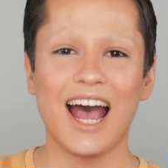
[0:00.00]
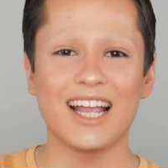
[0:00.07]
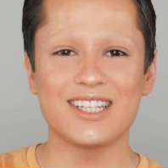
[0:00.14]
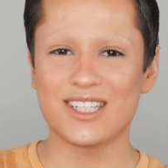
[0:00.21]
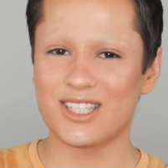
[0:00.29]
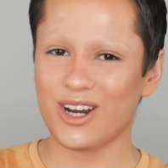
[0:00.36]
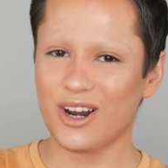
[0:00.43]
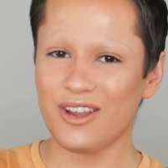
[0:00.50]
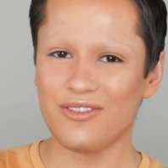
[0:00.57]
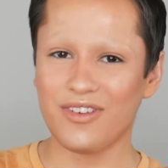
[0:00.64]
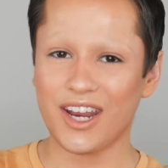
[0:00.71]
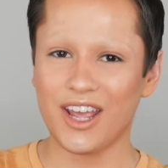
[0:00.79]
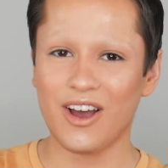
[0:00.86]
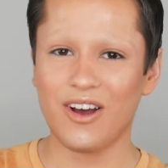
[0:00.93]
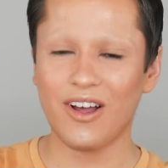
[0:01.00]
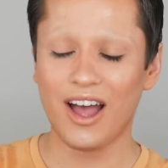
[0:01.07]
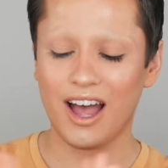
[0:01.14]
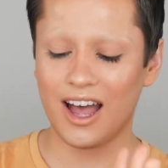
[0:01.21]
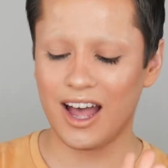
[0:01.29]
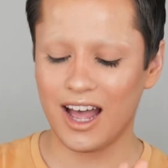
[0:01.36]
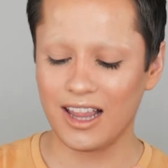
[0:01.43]
To start the video,
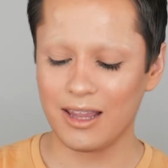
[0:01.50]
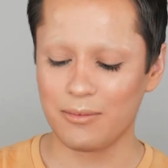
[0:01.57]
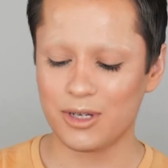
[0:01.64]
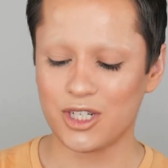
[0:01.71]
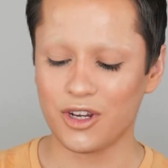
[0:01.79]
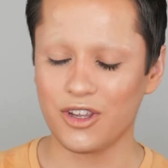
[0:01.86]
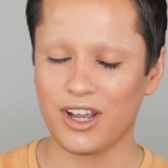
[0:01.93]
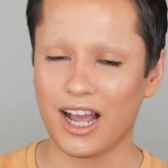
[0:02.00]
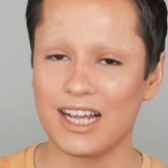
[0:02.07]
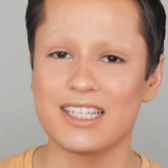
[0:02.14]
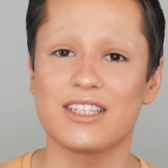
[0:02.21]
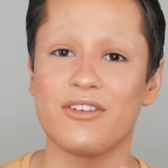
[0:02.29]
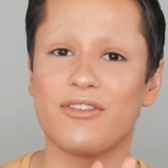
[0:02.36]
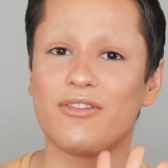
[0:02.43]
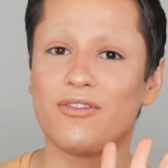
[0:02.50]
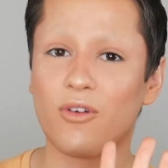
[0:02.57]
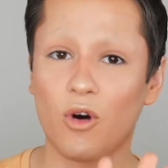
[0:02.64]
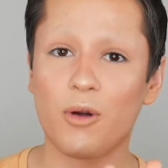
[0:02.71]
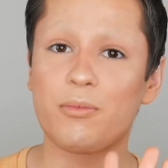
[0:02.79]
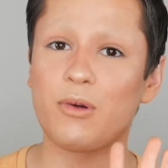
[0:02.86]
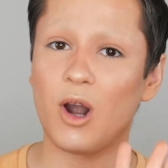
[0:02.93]
let me show you guys the
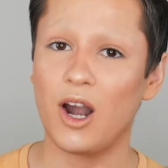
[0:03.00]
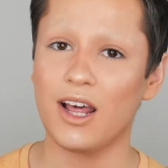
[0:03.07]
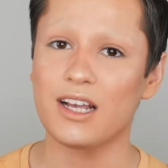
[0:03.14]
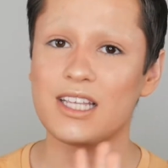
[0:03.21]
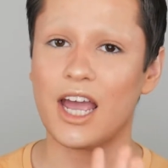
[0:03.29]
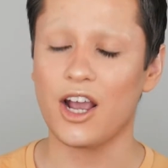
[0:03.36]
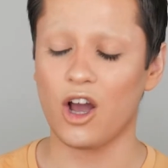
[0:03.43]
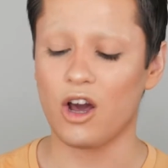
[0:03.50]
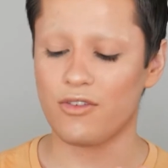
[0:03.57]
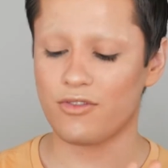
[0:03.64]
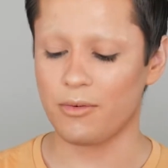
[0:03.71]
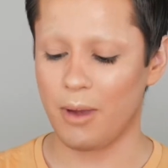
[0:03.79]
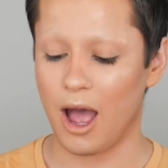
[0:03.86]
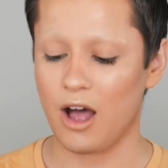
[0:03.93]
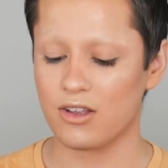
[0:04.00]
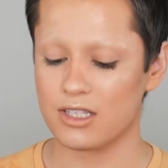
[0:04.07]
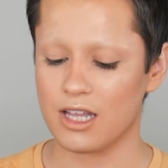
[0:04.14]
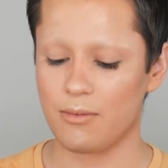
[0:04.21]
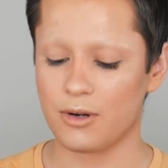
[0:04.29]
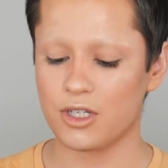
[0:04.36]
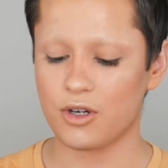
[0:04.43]
4 products I got from Haus
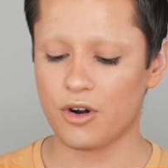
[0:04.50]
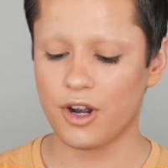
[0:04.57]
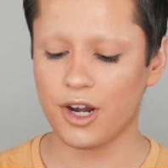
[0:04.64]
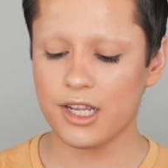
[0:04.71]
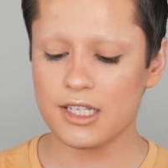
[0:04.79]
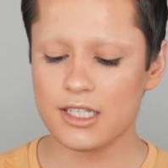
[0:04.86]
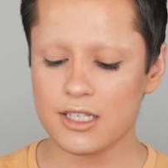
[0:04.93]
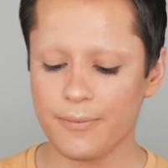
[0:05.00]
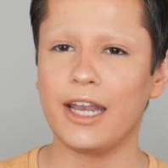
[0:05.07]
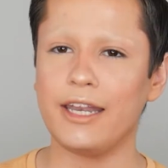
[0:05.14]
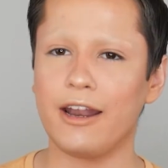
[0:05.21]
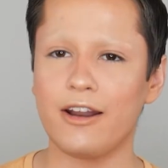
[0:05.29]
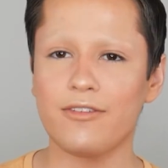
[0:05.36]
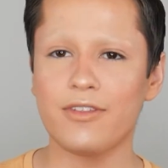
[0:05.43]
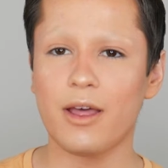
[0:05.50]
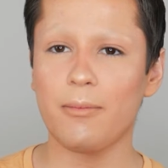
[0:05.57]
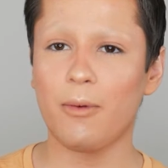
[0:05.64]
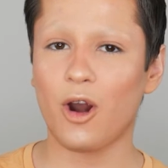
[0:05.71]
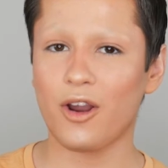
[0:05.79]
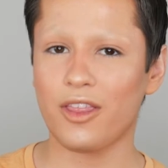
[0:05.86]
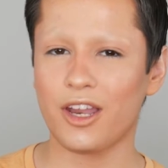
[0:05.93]
Laboratories. None of them
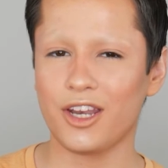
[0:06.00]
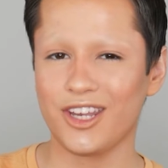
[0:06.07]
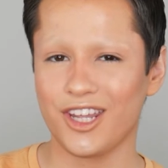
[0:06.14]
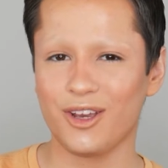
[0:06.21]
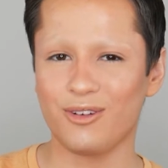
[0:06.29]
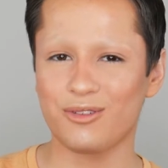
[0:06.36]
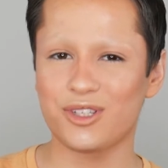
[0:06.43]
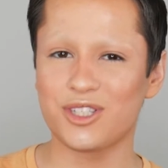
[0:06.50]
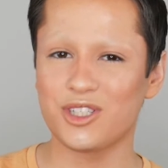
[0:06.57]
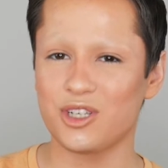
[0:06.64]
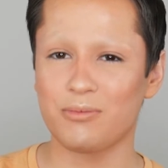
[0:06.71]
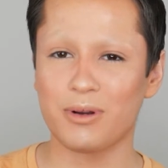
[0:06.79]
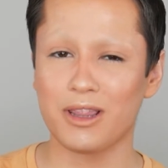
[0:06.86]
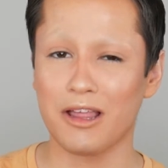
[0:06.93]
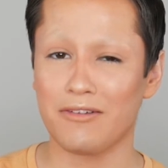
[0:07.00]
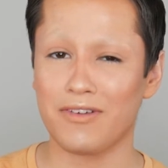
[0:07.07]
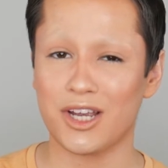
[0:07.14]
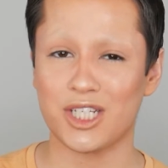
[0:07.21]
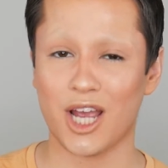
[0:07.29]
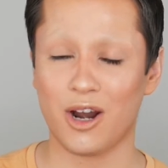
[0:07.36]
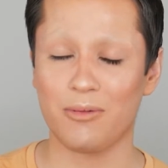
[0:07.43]
are the new Super Love
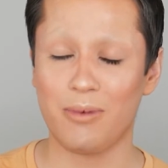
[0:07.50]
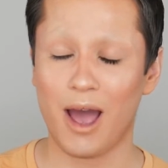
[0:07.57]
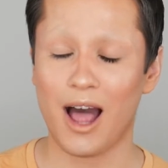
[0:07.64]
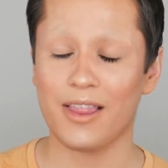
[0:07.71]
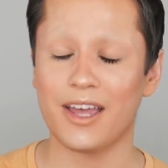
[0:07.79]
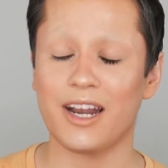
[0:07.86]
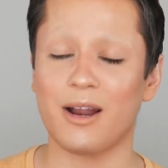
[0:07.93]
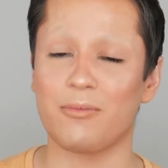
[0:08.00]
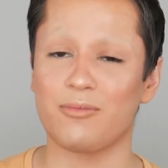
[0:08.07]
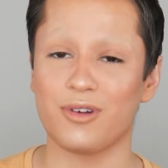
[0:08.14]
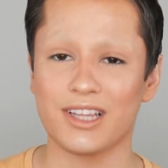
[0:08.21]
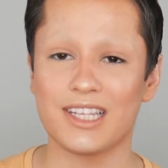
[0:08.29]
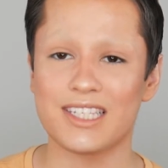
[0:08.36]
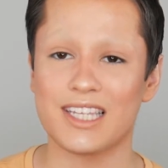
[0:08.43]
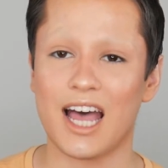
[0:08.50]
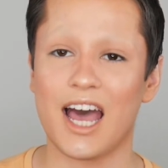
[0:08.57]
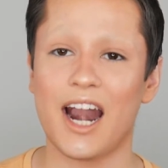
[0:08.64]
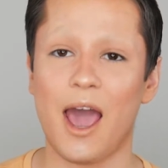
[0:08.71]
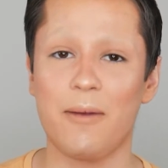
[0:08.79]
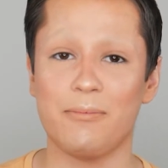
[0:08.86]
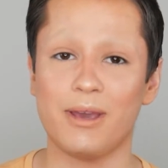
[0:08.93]
eyeshadow palette, and I'm really sad.
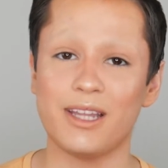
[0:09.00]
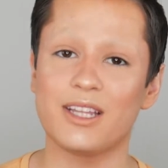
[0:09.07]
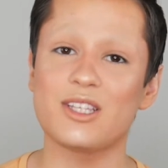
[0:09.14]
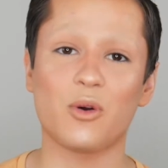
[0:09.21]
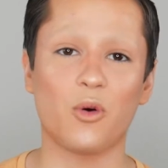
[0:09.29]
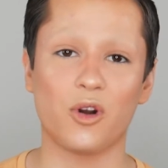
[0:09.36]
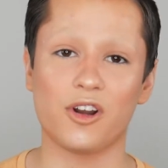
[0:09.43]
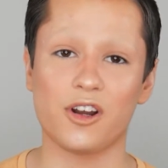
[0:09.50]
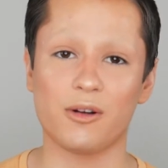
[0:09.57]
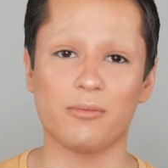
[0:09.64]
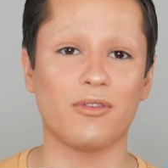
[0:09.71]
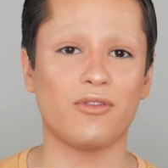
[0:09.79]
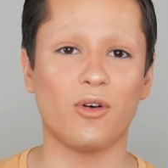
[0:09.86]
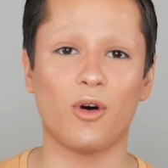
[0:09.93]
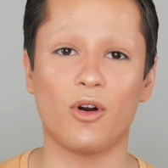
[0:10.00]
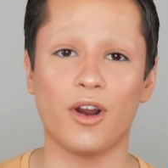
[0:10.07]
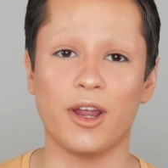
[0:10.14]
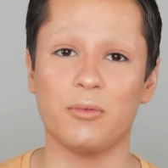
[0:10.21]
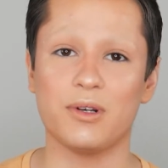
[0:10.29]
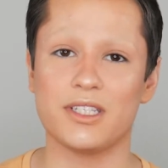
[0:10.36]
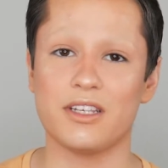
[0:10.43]
I made this order before
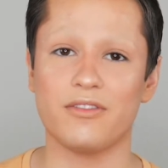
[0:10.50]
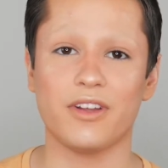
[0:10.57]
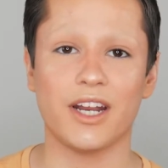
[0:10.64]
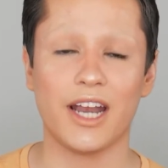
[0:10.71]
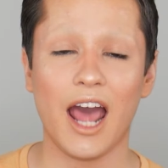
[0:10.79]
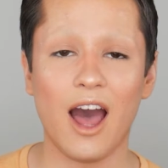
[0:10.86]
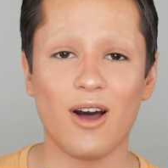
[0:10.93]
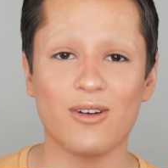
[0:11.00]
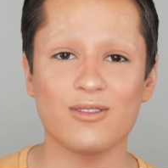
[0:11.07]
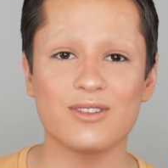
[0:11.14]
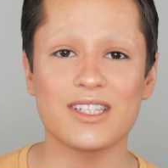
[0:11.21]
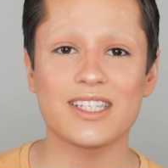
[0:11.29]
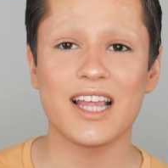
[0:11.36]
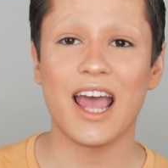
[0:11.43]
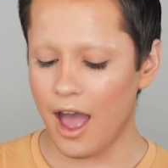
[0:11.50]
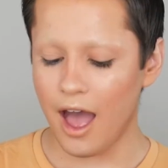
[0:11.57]
it was even announced.